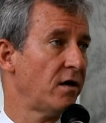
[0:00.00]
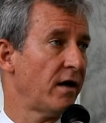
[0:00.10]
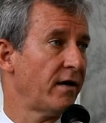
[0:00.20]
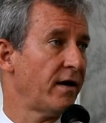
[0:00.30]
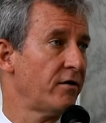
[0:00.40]

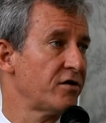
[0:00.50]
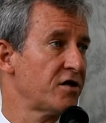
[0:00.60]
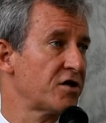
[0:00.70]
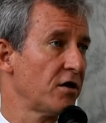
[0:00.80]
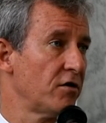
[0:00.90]
and
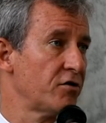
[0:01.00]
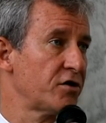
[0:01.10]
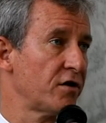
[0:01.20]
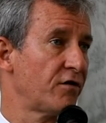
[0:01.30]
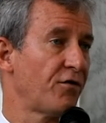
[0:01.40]
energy
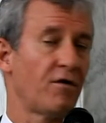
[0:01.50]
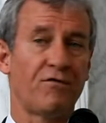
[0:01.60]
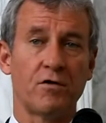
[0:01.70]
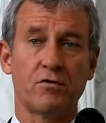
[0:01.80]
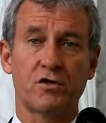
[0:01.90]
solutions for the
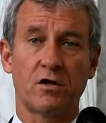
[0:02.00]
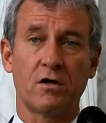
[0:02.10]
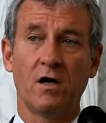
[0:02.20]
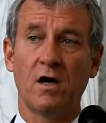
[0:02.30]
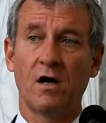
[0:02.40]

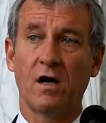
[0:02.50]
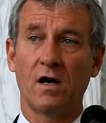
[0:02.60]
future.